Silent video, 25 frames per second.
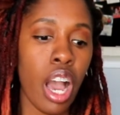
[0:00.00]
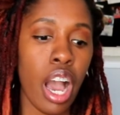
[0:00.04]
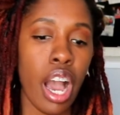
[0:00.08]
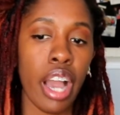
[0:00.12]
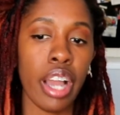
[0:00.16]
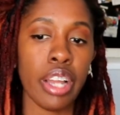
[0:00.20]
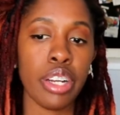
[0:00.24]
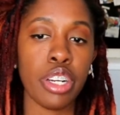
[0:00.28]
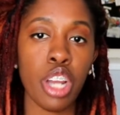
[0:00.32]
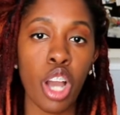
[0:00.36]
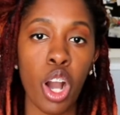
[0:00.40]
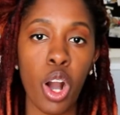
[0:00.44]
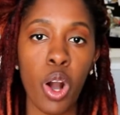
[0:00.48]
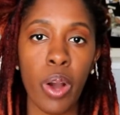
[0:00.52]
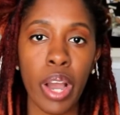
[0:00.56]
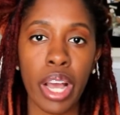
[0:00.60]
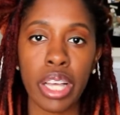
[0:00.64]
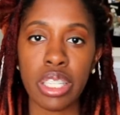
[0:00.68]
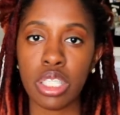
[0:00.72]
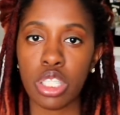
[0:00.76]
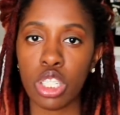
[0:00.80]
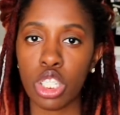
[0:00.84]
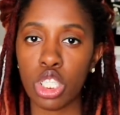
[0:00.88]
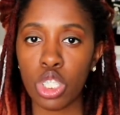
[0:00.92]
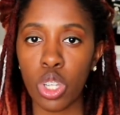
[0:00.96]
I know
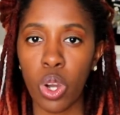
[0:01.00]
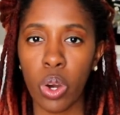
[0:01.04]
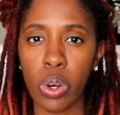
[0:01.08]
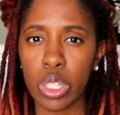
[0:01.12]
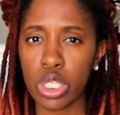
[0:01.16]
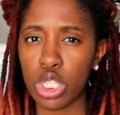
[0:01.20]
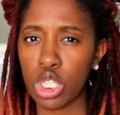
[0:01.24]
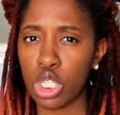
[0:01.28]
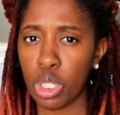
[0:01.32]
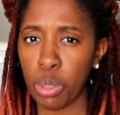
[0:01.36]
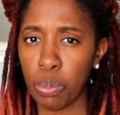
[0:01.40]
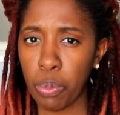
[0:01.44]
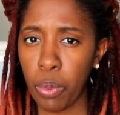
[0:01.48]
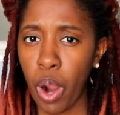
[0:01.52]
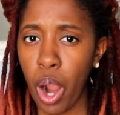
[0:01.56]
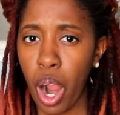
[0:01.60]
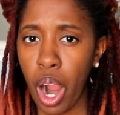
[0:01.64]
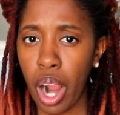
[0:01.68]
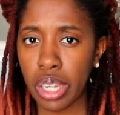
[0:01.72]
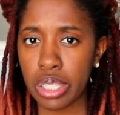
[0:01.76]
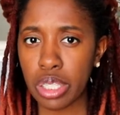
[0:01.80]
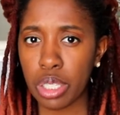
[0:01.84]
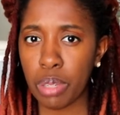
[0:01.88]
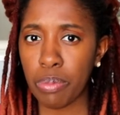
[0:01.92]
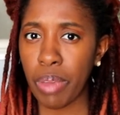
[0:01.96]
as an adult it's super
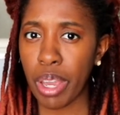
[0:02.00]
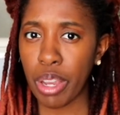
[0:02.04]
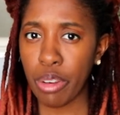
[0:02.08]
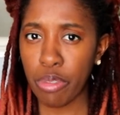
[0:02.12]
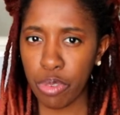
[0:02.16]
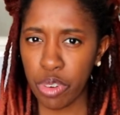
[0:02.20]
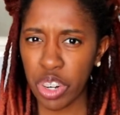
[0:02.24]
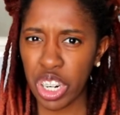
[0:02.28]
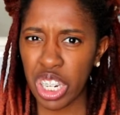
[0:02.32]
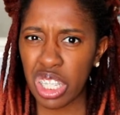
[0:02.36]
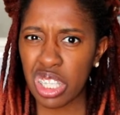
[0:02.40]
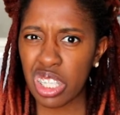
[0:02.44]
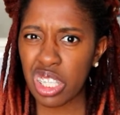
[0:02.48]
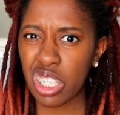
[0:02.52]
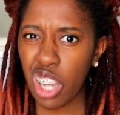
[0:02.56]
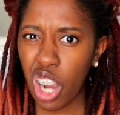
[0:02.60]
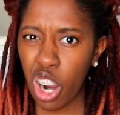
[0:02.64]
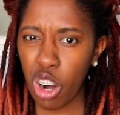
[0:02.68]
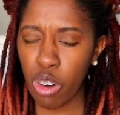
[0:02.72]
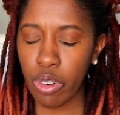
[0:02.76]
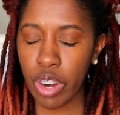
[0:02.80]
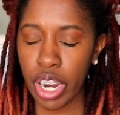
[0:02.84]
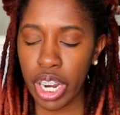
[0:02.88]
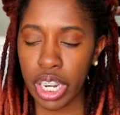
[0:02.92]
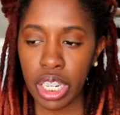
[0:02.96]
hard to make friends
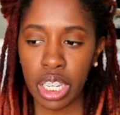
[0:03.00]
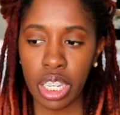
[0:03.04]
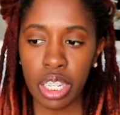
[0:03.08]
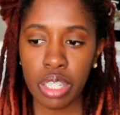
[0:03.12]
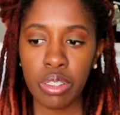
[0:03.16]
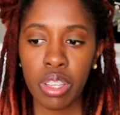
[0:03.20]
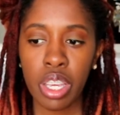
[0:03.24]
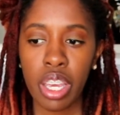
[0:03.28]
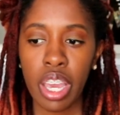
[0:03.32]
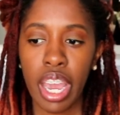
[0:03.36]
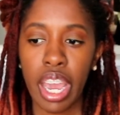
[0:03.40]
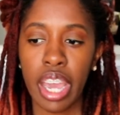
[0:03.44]
already